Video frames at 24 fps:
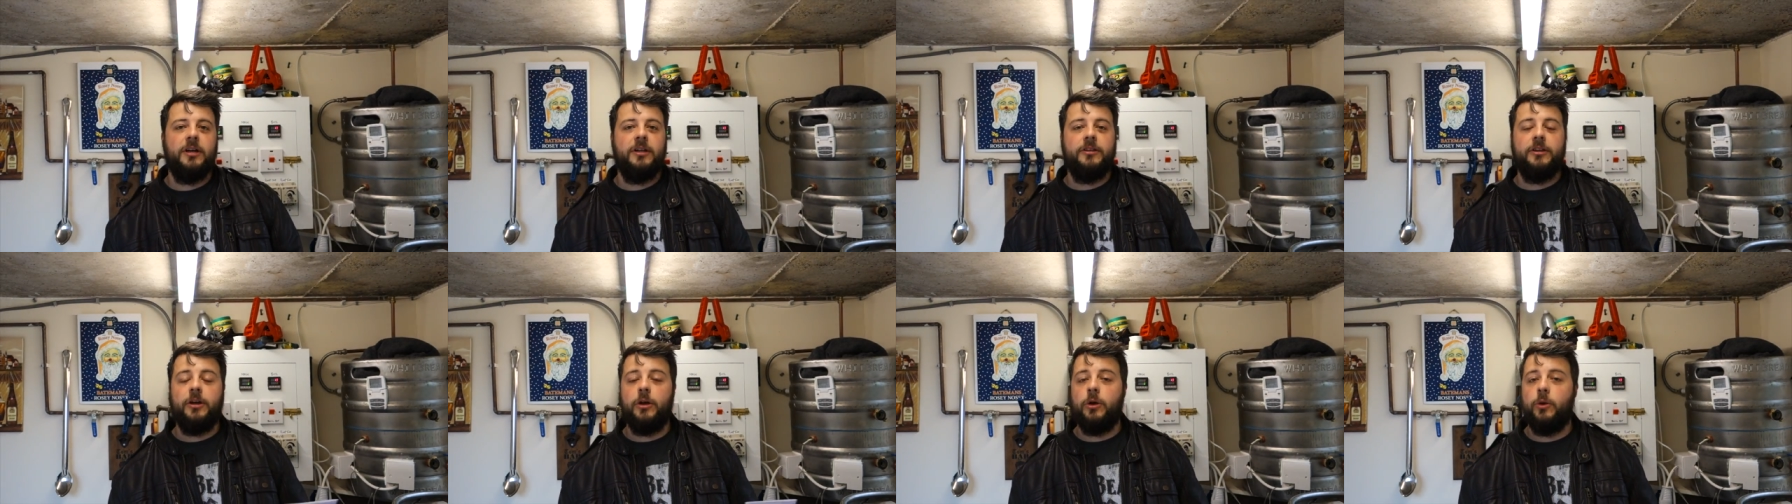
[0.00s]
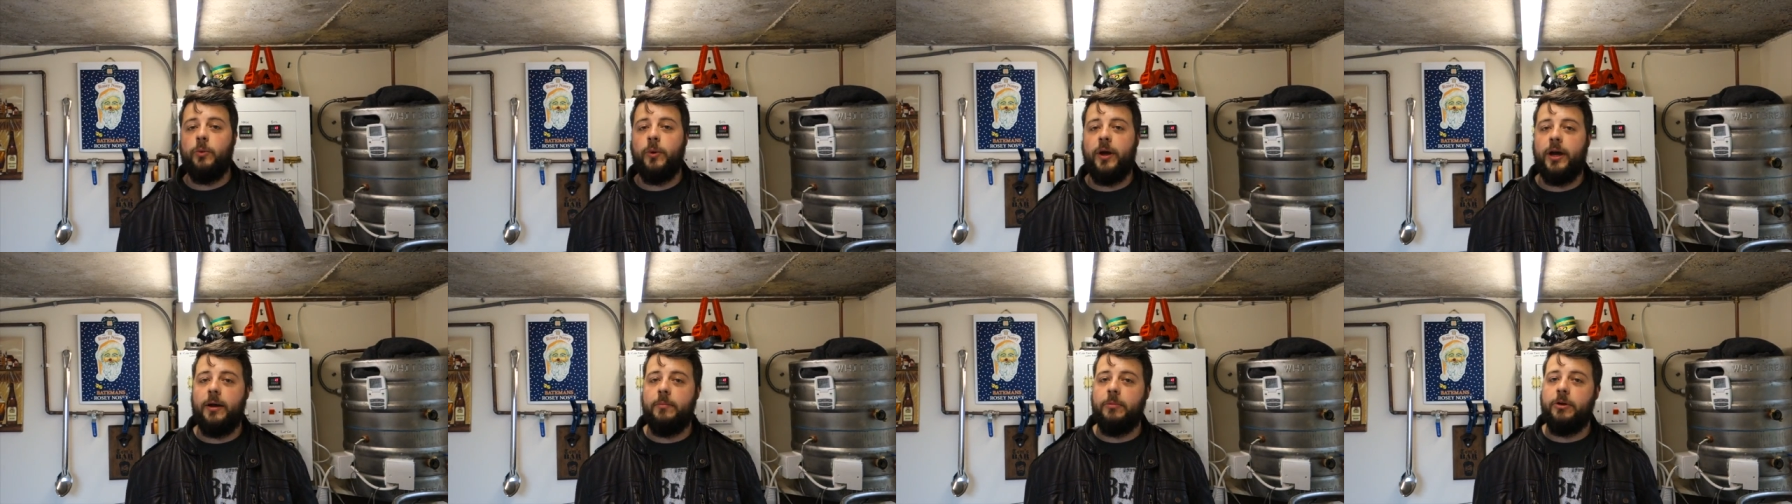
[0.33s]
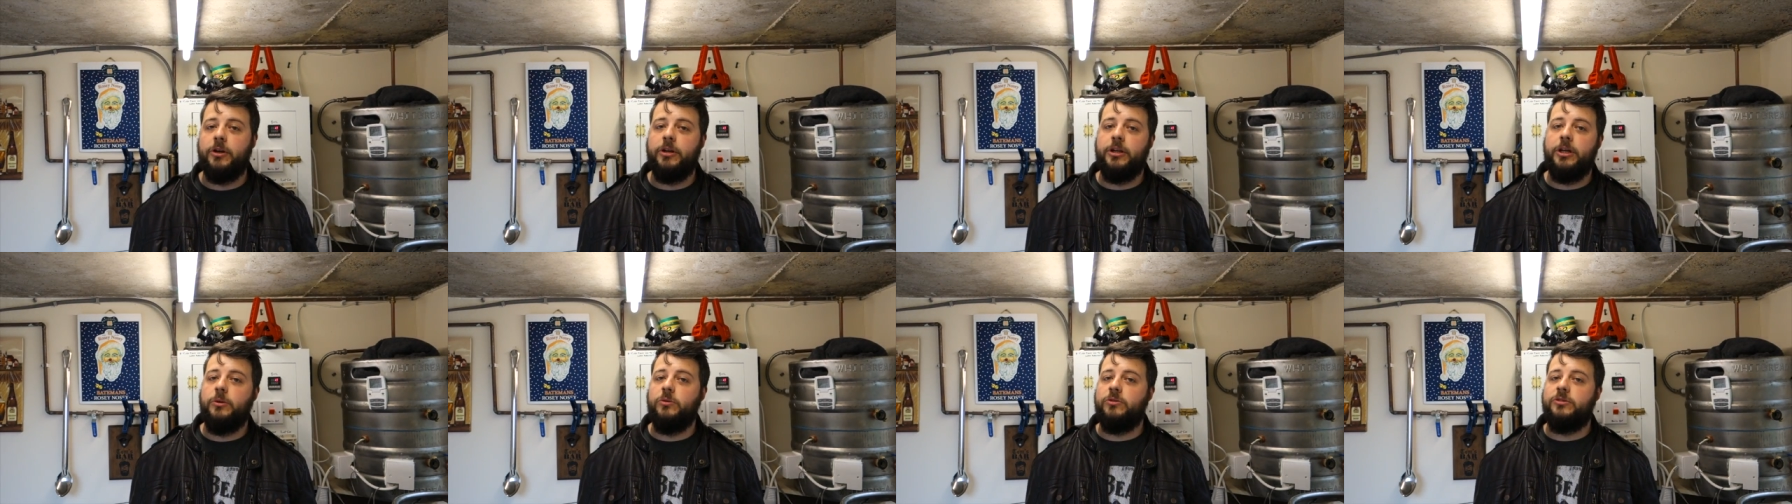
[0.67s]
The only way I'm
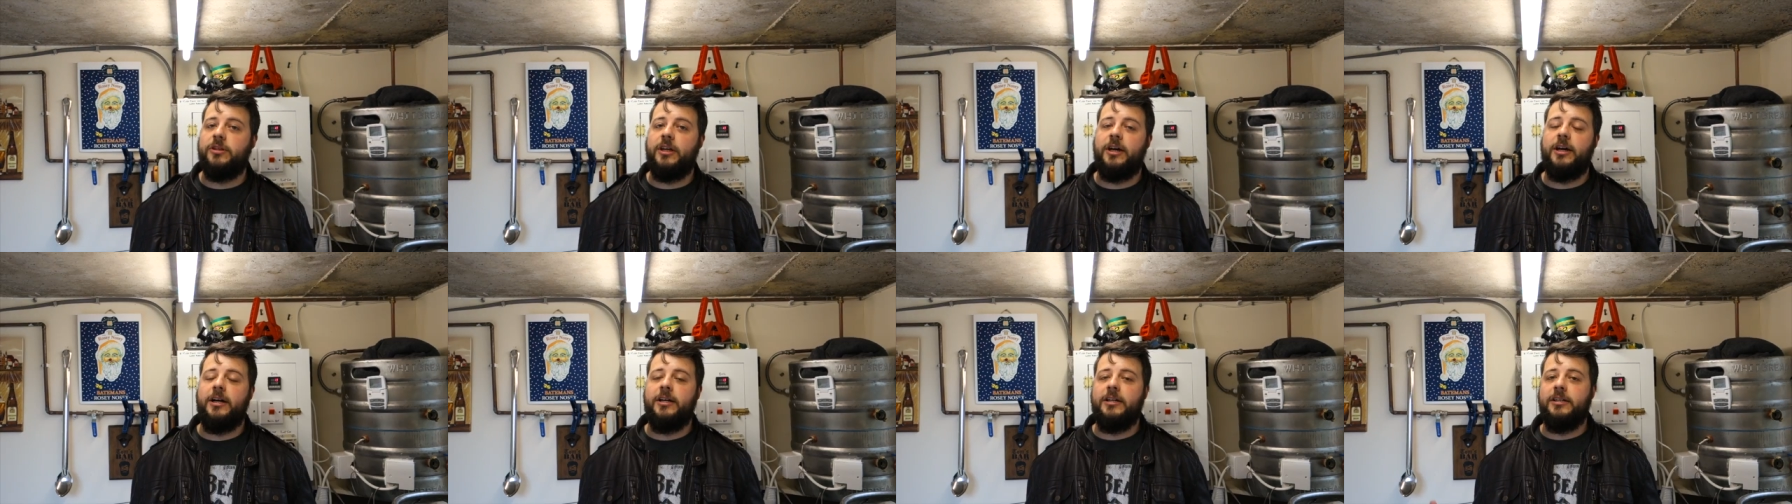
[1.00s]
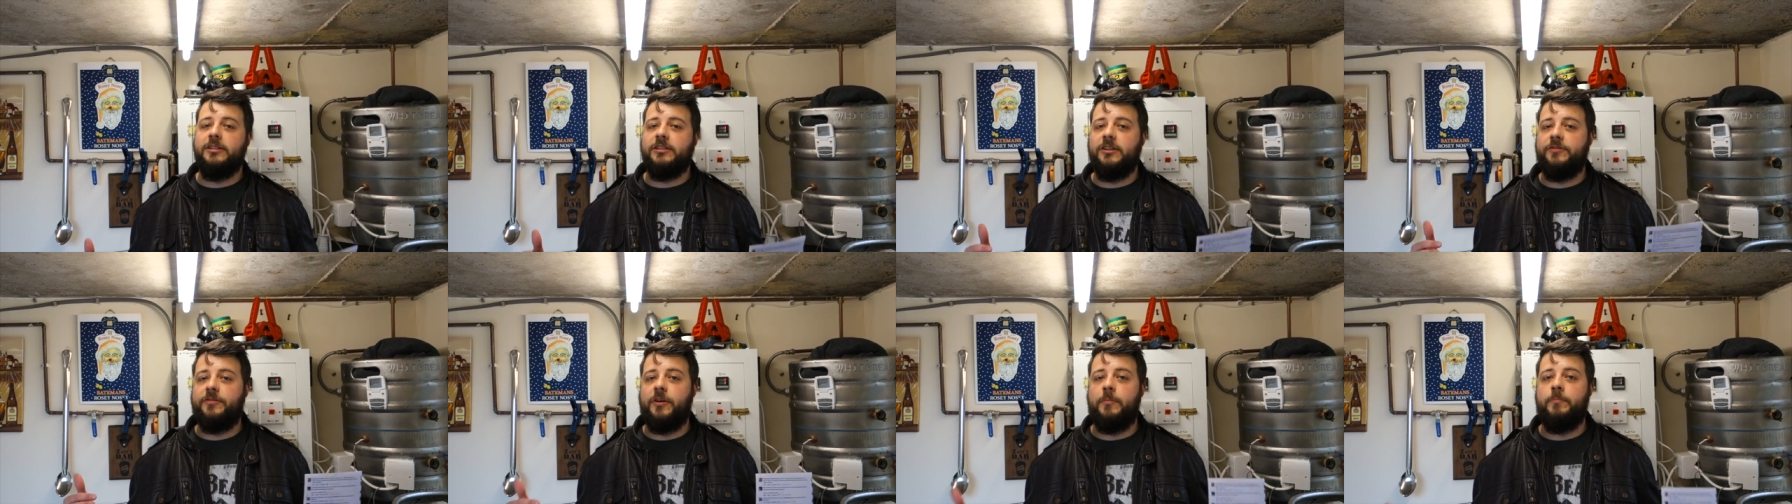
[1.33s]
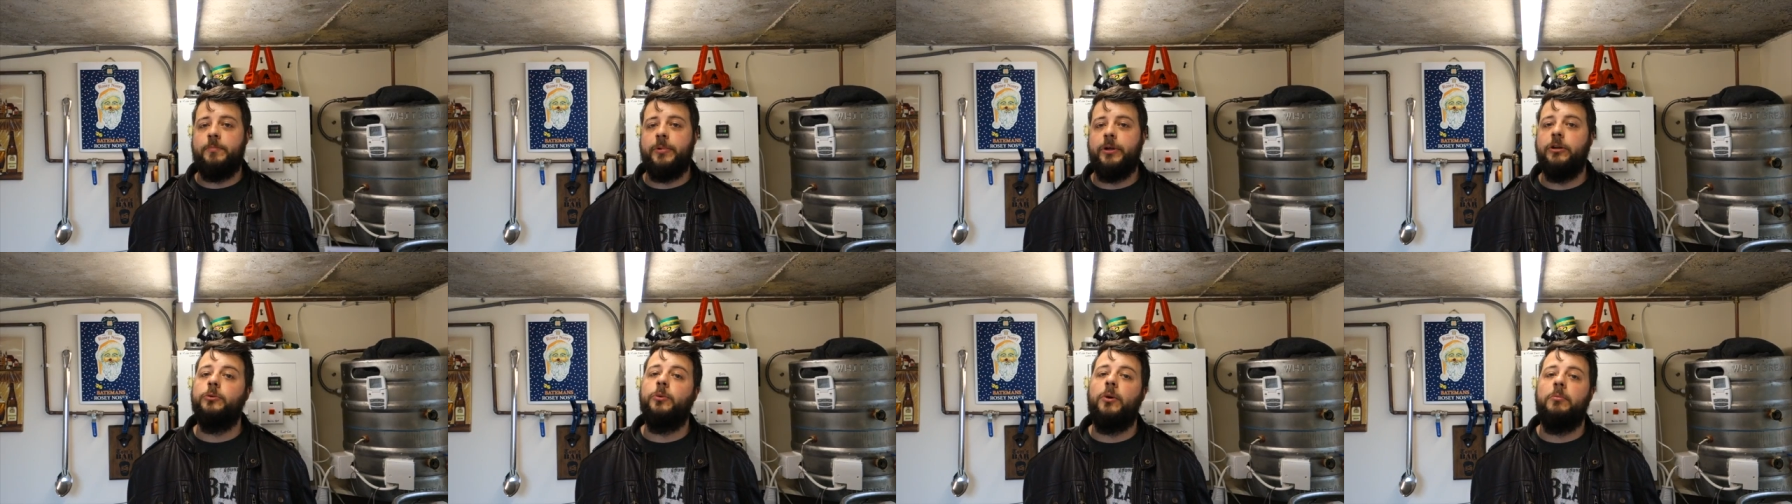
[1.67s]
going to use that is if I
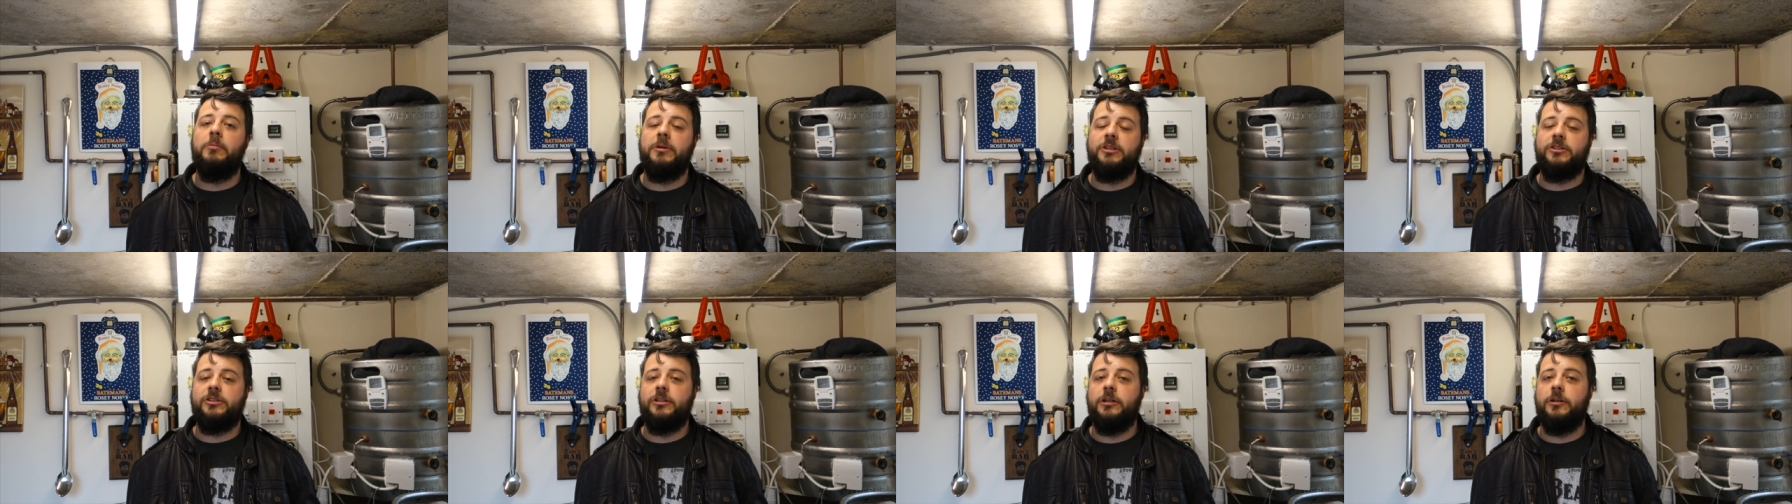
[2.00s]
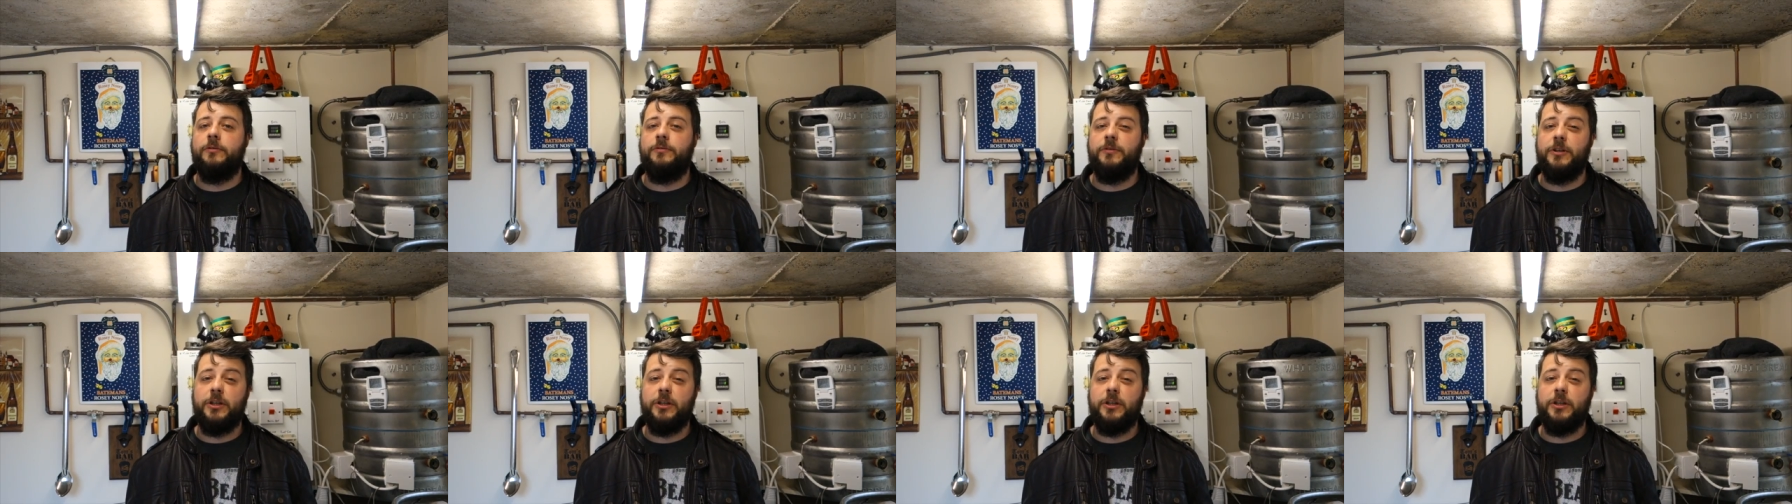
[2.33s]
build one myself